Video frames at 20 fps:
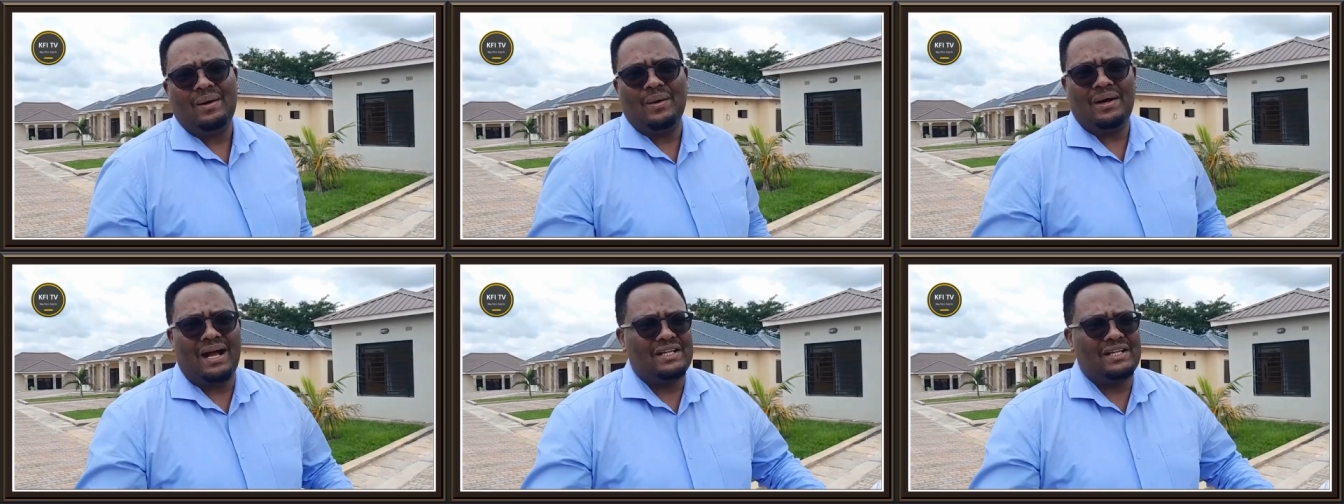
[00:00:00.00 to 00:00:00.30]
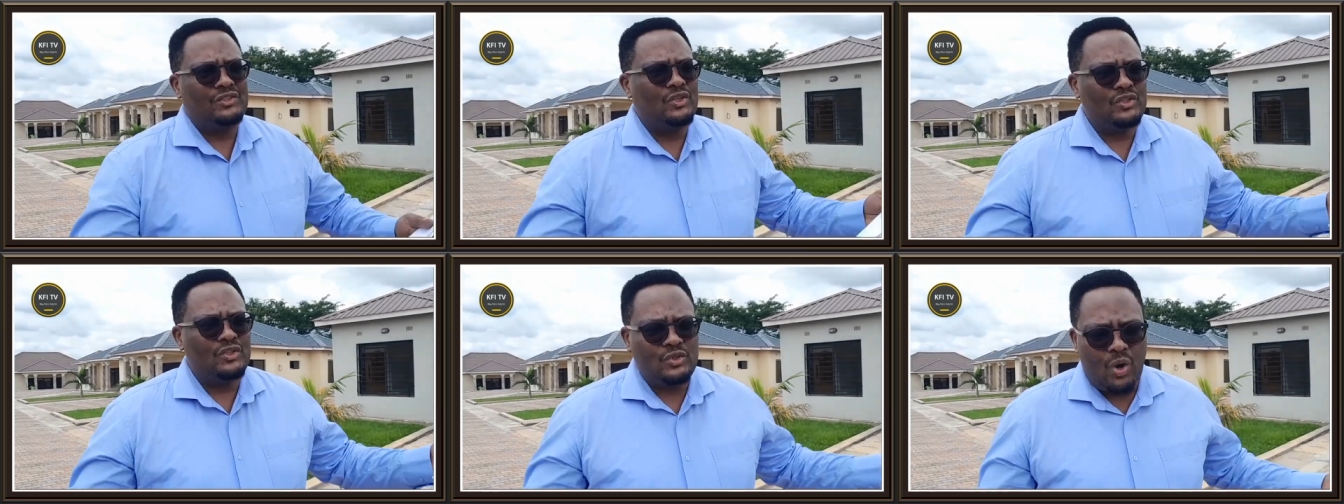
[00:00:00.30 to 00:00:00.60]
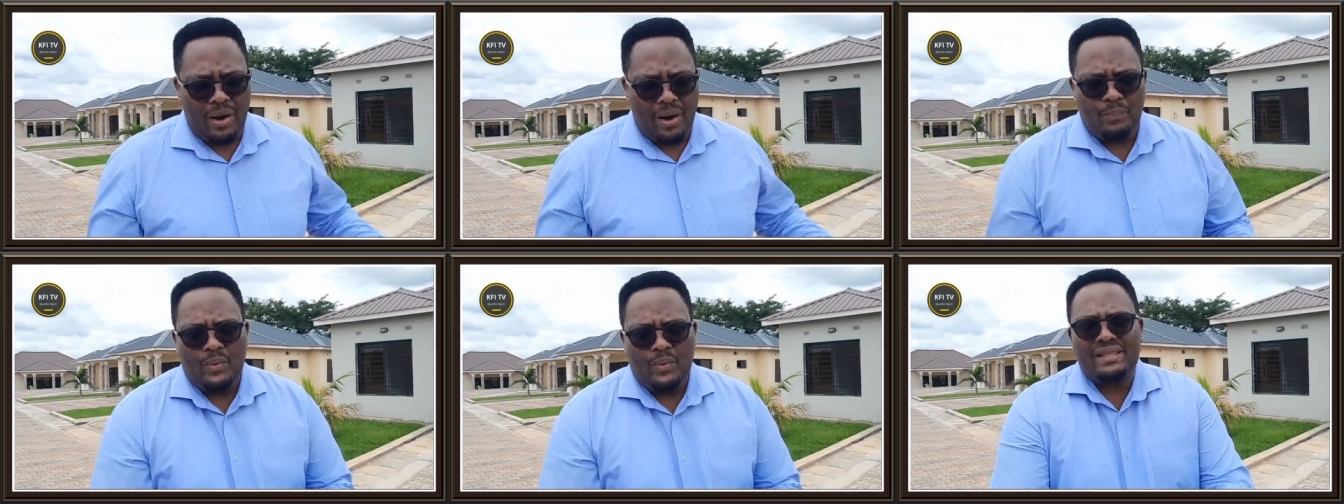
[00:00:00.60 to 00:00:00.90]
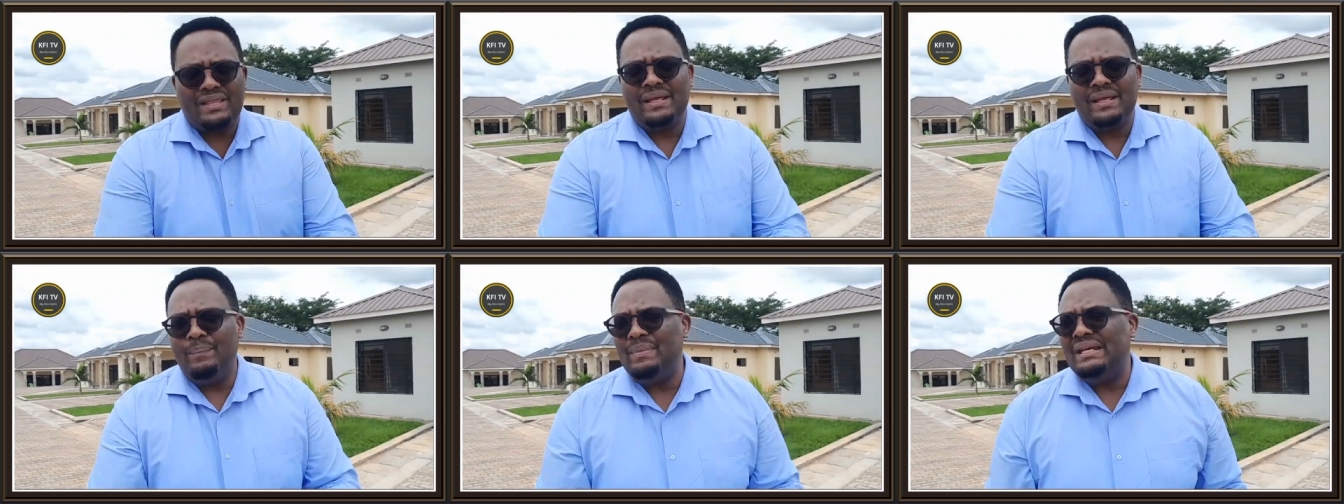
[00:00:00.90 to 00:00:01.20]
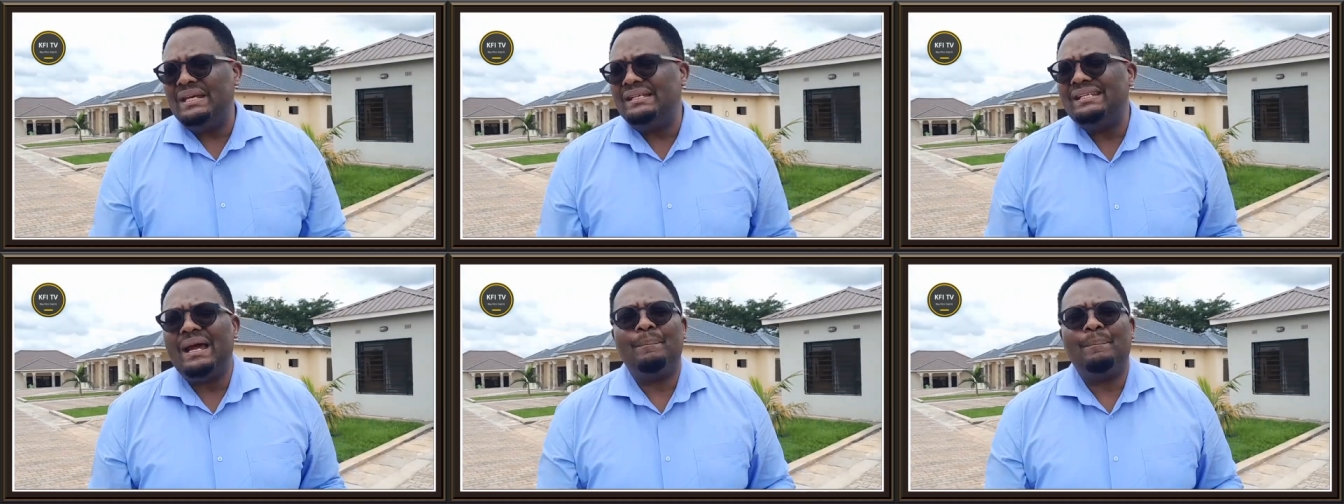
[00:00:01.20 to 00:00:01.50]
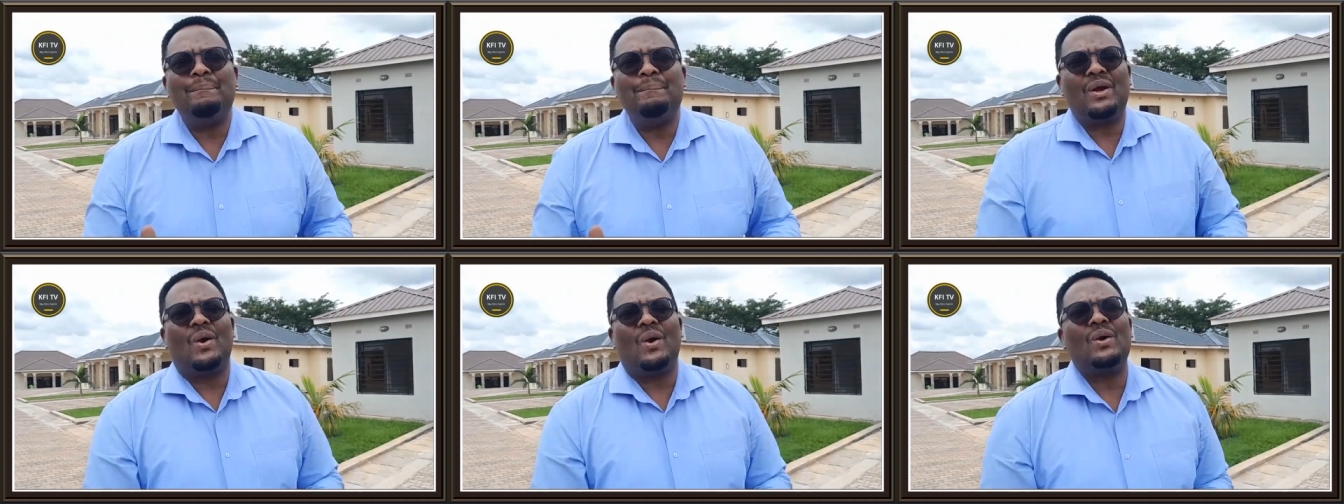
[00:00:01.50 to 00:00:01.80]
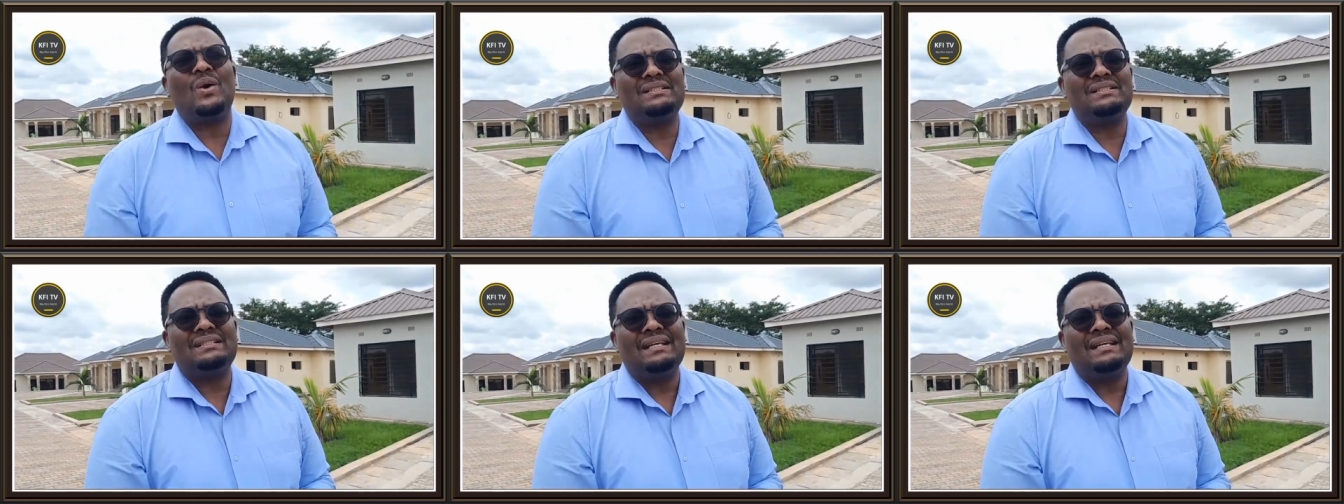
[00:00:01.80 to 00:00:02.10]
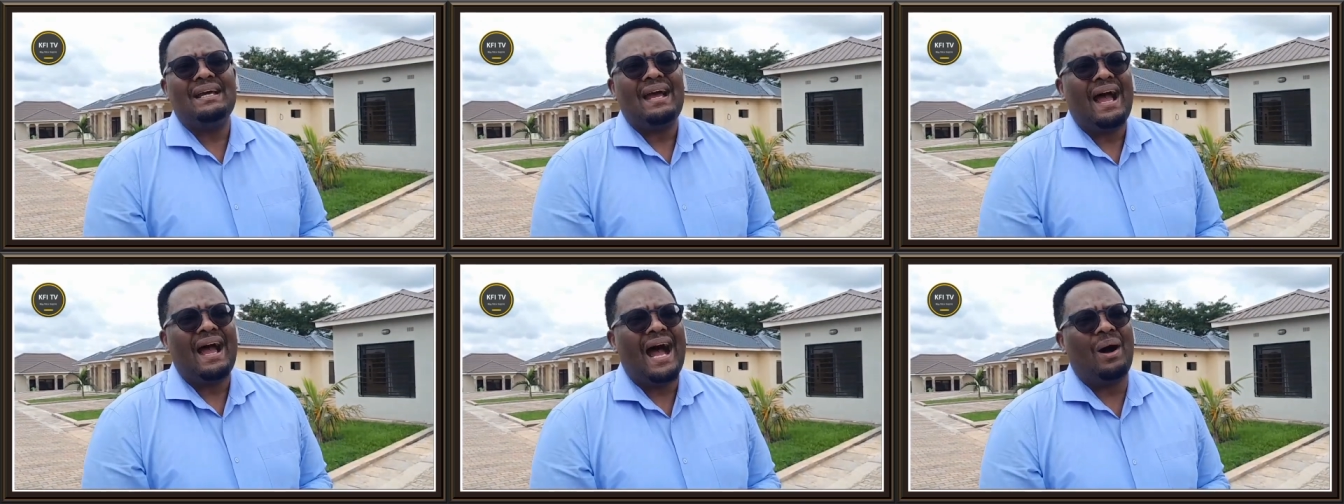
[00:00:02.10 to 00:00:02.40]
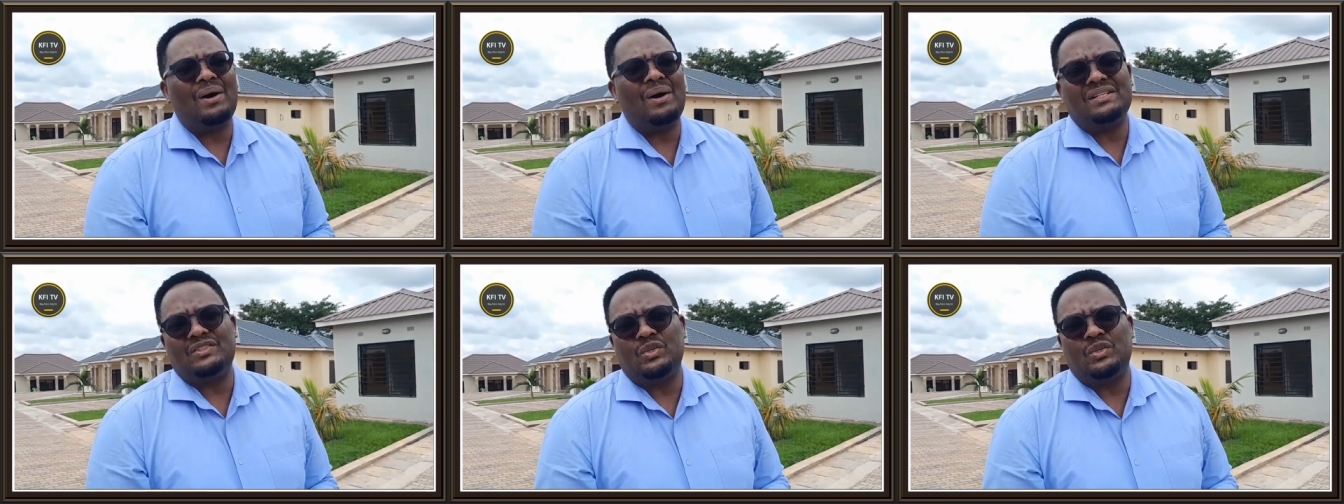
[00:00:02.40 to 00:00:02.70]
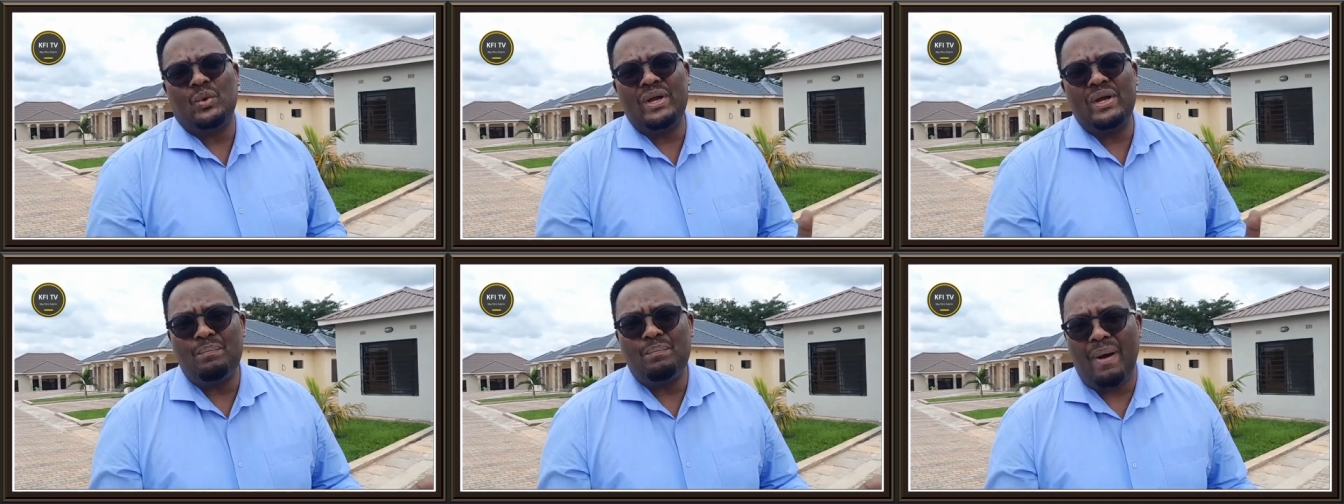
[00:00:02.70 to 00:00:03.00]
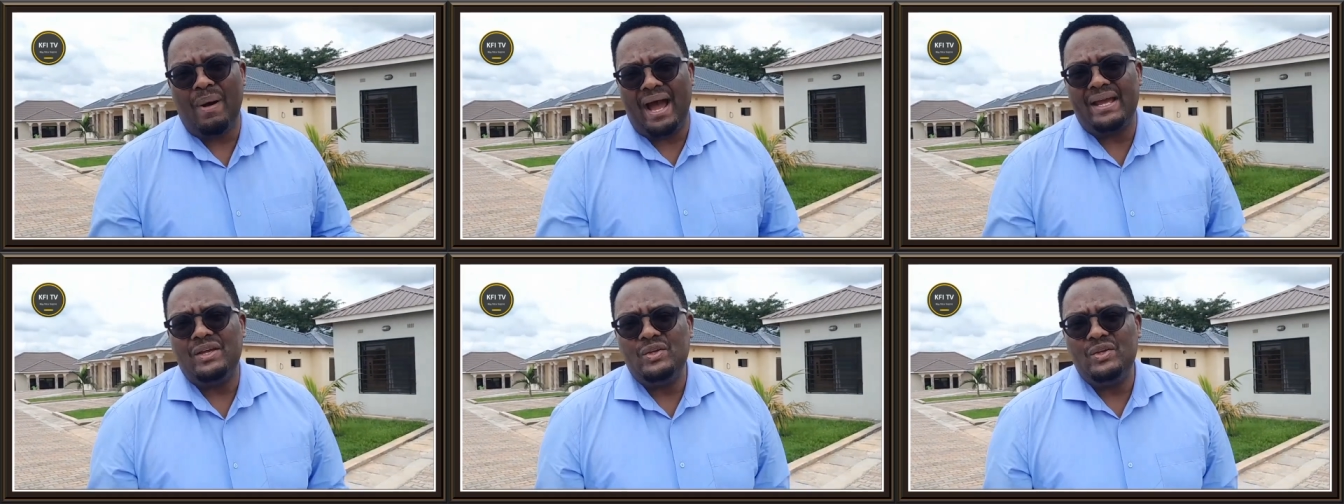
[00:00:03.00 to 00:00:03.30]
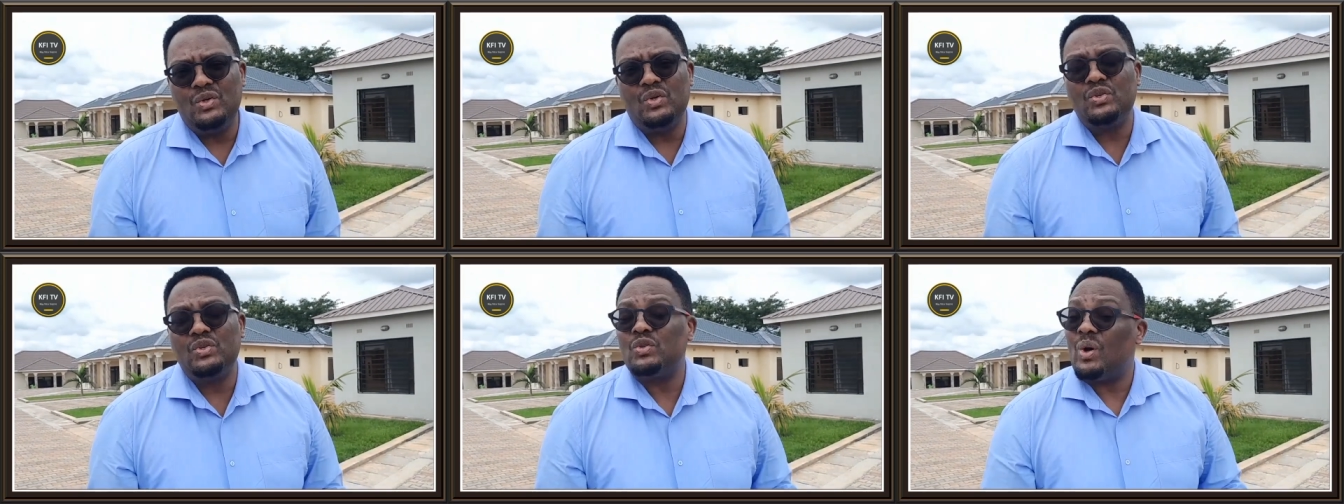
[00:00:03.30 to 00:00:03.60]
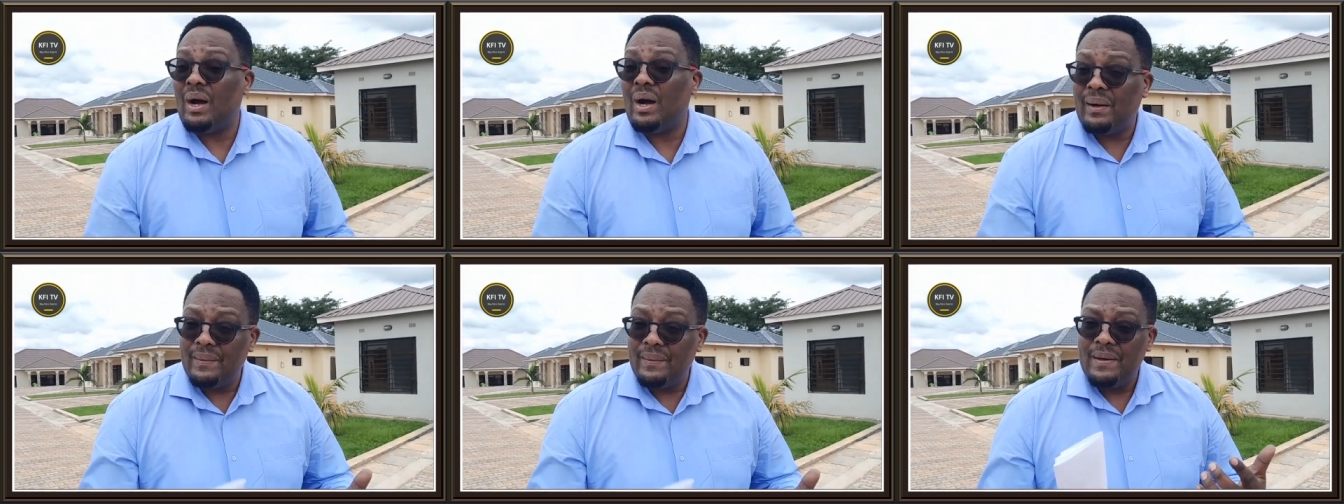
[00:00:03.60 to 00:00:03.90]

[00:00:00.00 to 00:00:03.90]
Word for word: as you saw, I'm with the media because I was doing my usual